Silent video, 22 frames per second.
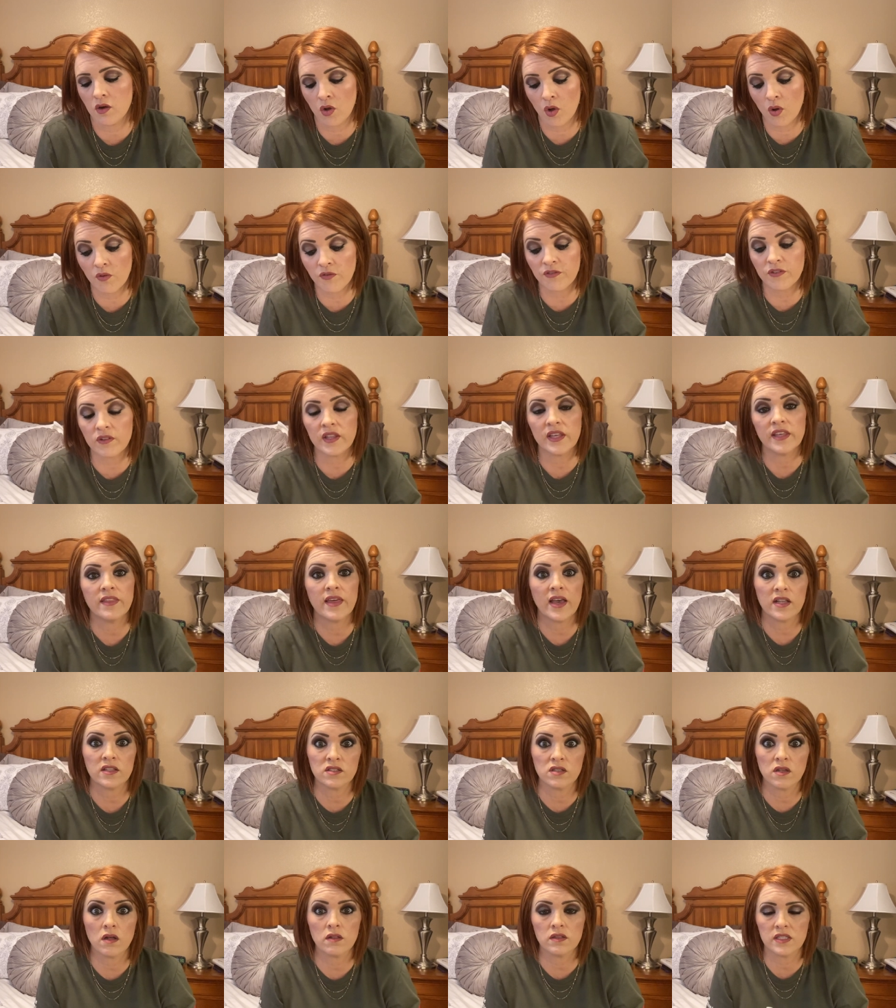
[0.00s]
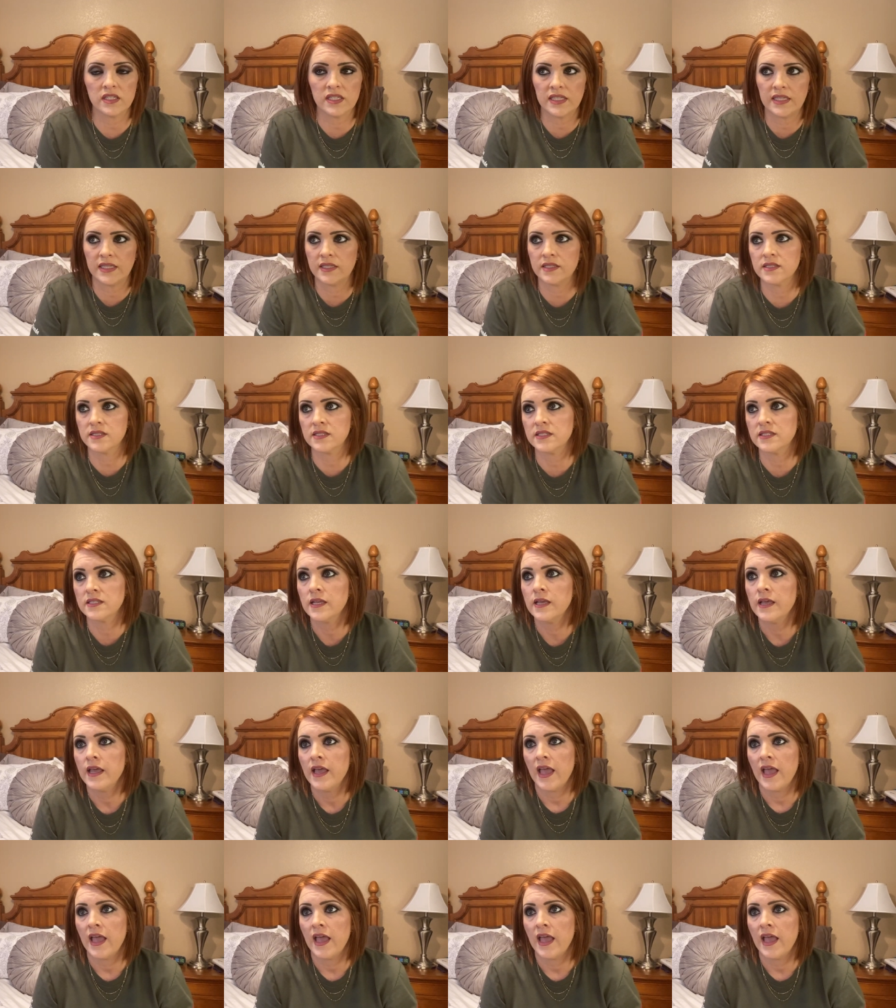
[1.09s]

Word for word: Hopefully that's all it is.